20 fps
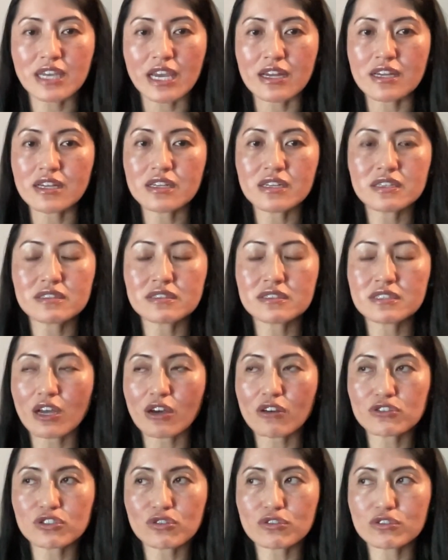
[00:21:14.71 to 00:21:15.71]
Get
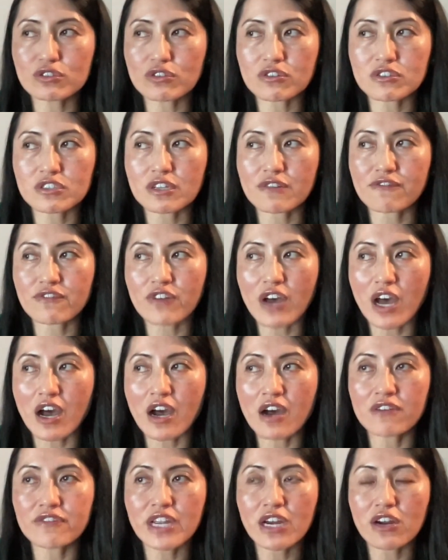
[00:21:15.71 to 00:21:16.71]
sales users
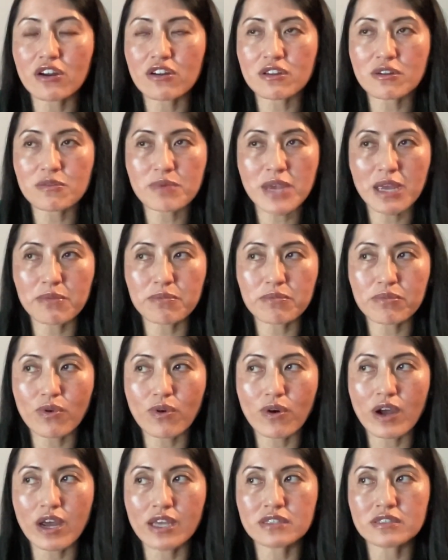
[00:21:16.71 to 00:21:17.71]
involved, hear their pain
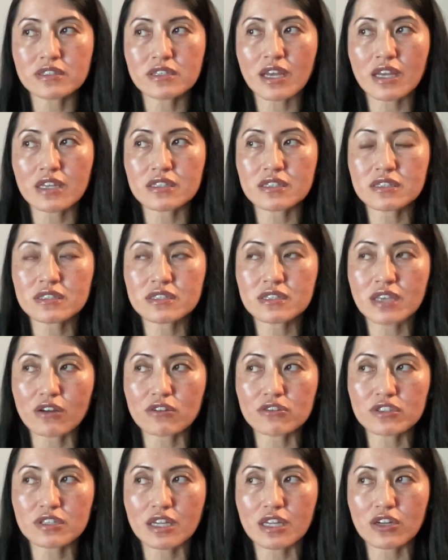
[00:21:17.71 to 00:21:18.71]
points, get
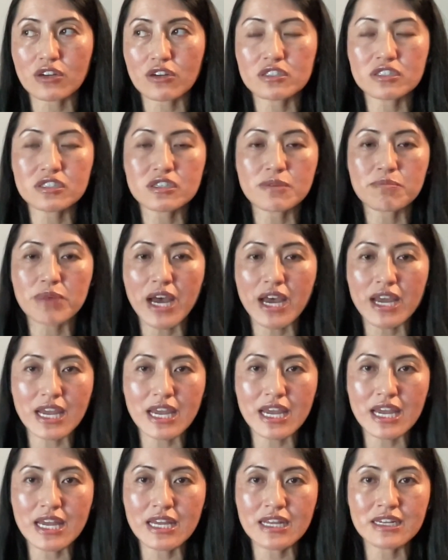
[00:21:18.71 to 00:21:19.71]
sales leaders to buy
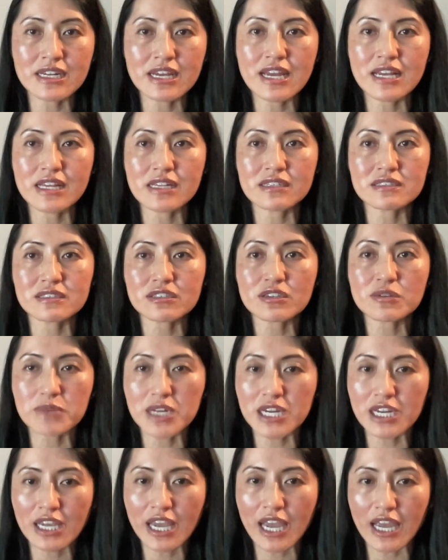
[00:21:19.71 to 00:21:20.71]
in and
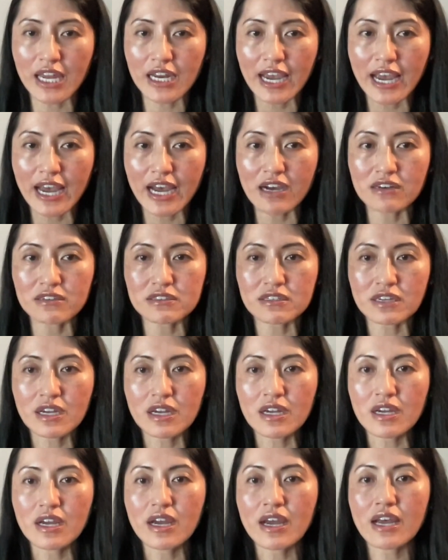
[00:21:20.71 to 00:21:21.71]
communicate out,
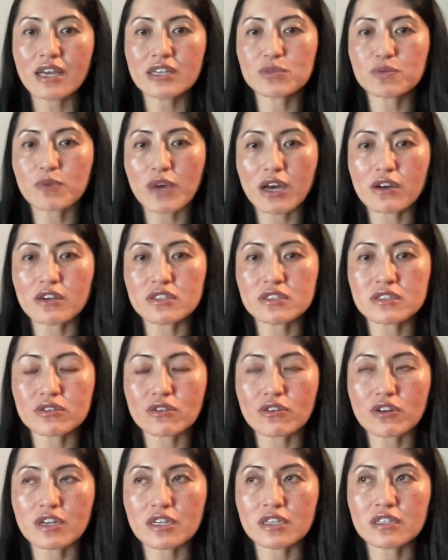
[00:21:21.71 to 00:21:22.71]
as well as
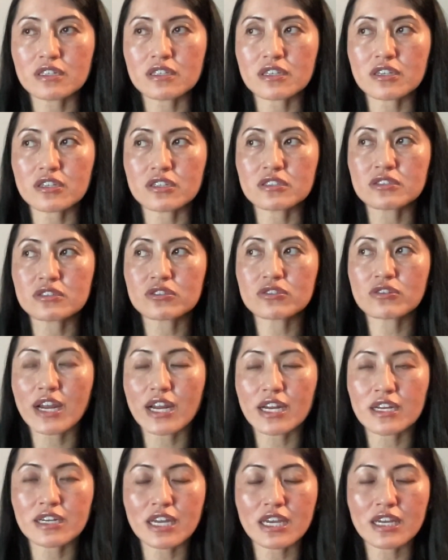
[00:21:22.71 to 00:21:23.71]
during the
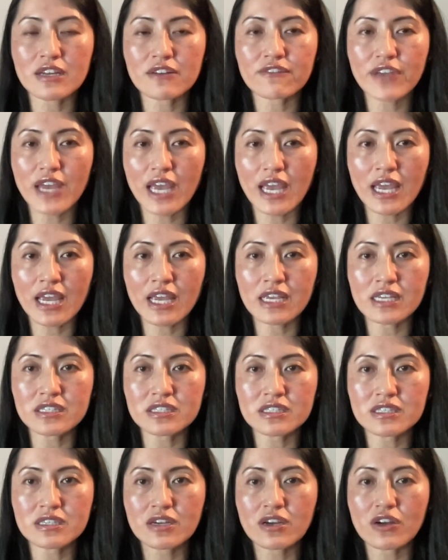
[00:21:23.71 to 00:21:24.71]
training
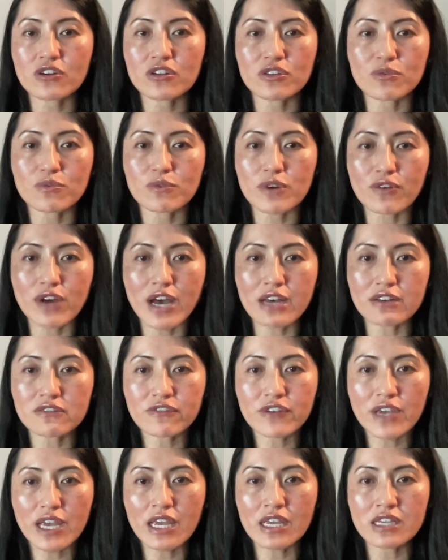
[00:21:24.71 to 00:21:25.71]
phase or the rollout
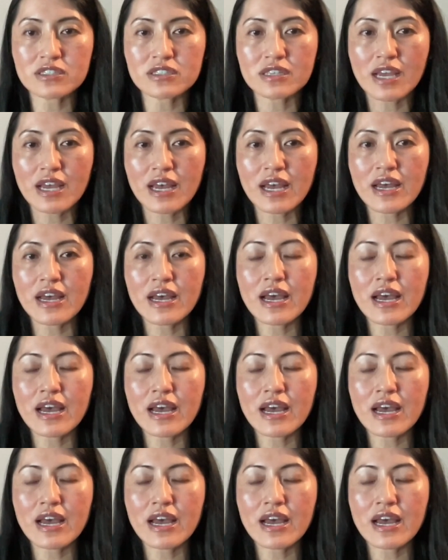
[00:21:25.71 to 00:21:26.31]
phase,